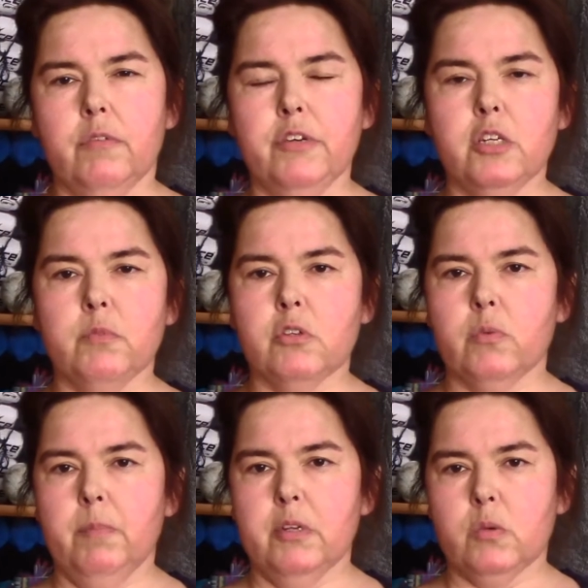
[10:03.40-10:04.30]
fisherman's
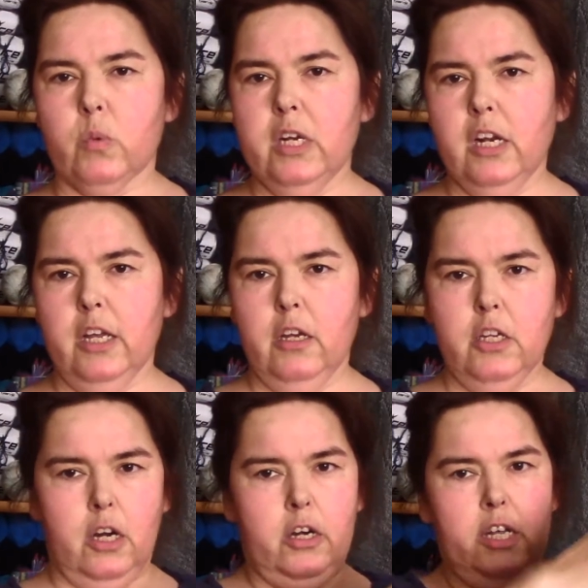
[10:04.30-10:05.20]
rib is really a
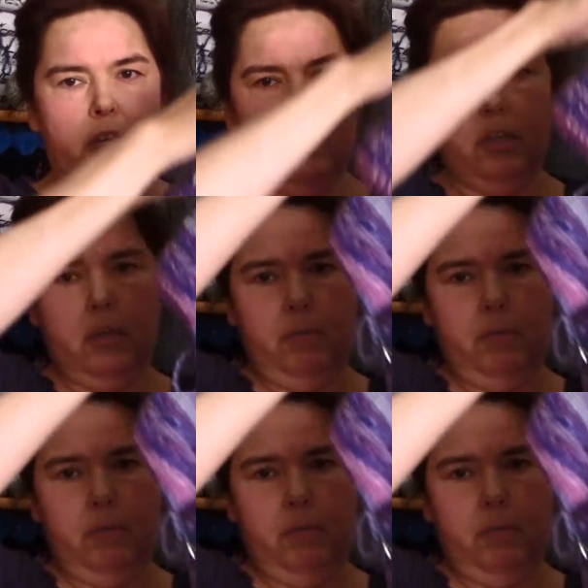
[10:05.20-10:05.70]
yarn eater,